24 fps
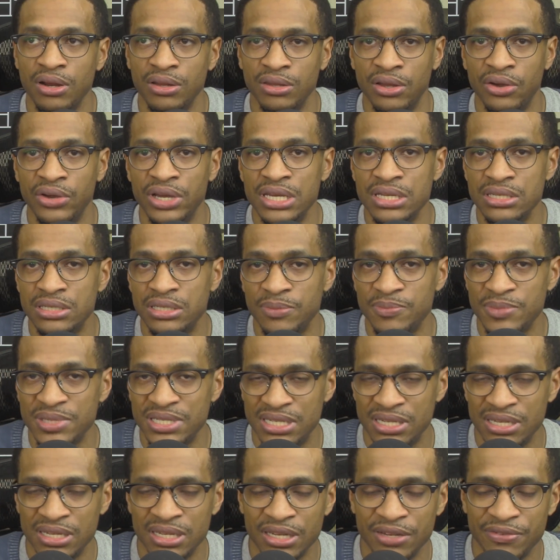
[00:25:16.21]
There is some
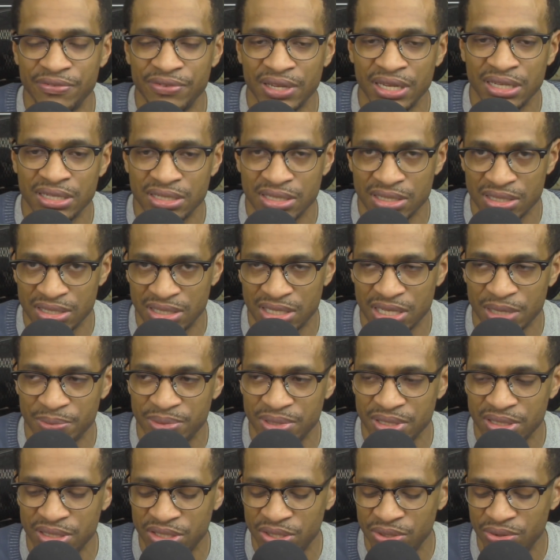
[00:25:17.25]
significance and
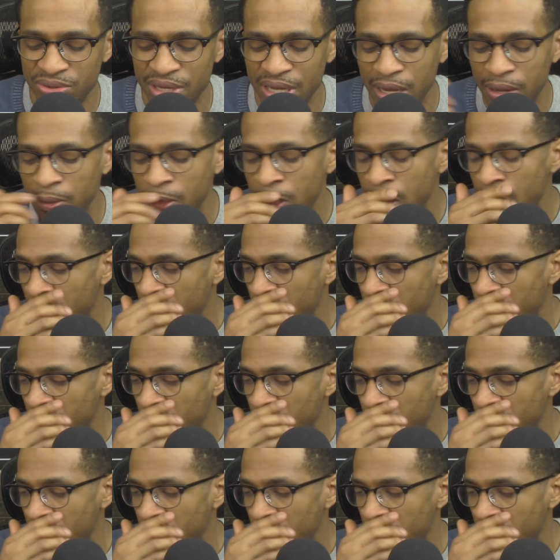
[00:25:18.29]
substance to that.